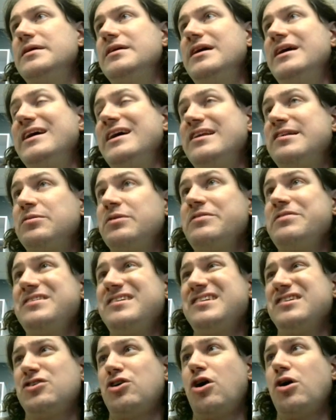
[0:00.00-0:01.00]
it's one of the
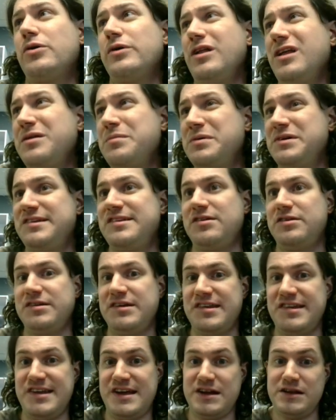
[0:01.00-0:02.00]
things that correlate, but it's not
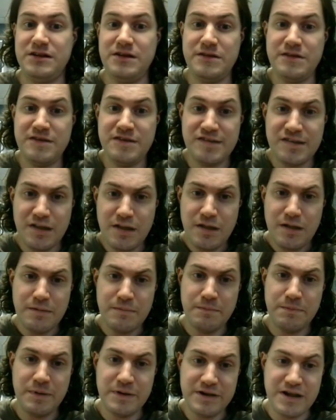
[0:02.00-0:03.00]
exactly this.
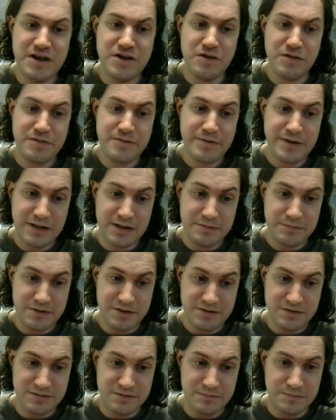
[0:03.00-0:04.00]
But another
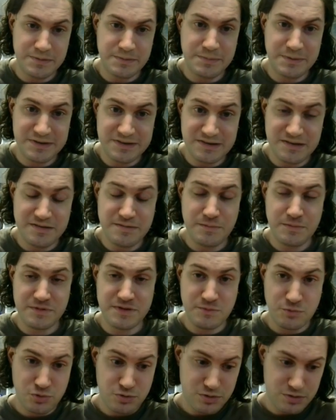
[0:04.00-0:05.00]
element, but
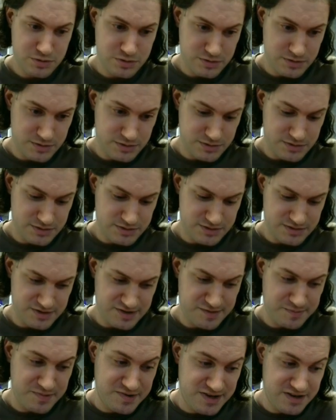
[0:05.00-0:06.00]
the more
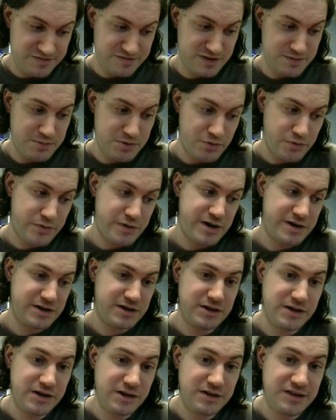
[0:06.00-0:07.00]
specific
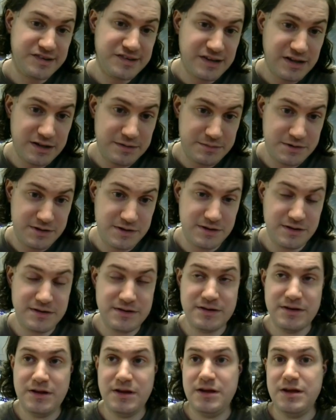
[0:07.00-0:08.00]
bureaucratic legalist
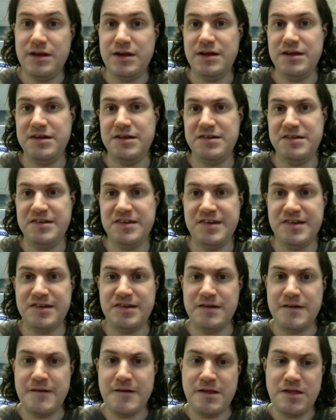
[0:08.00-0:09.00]
element is
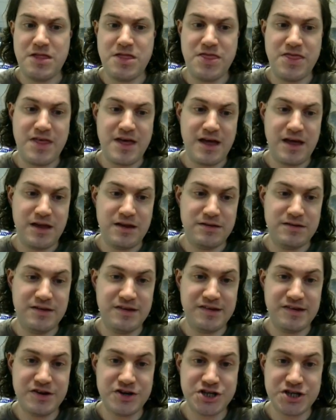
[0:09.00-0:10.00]
that
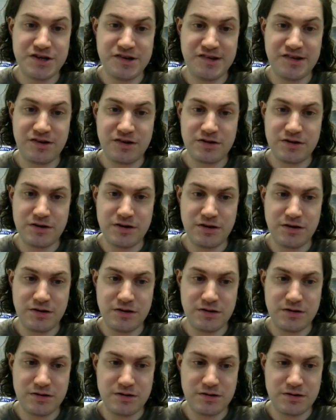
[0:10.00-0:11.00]
decisions on,
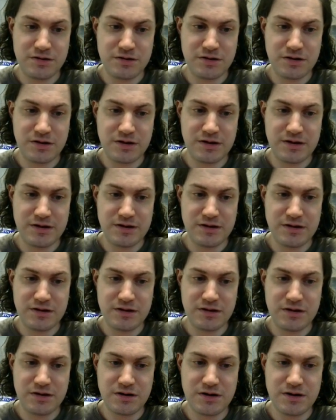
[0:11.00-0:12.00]

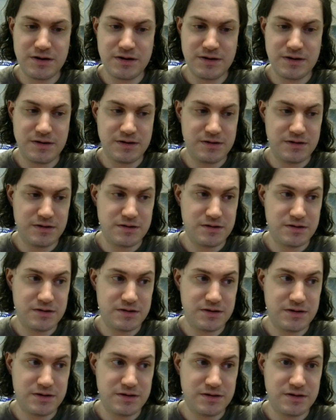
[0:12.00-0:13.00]
I
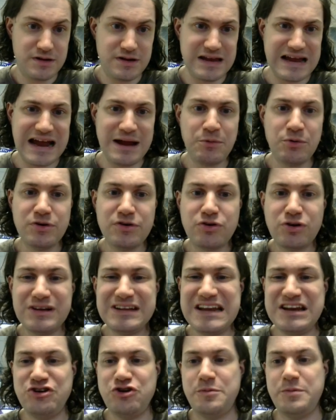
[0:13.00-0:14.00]
wouldn't call
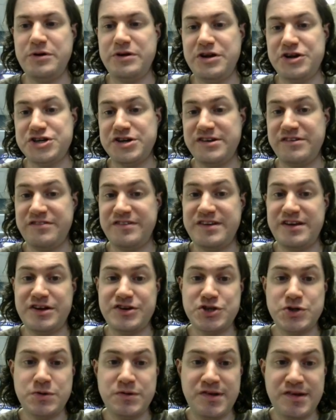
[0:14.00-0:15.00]
it interpretations of
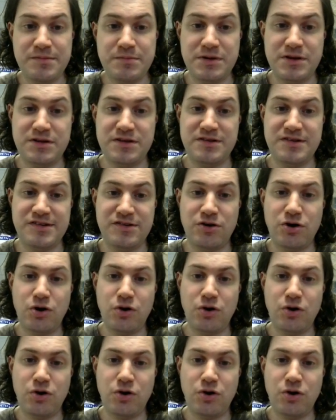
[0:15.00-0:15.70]
statutes, because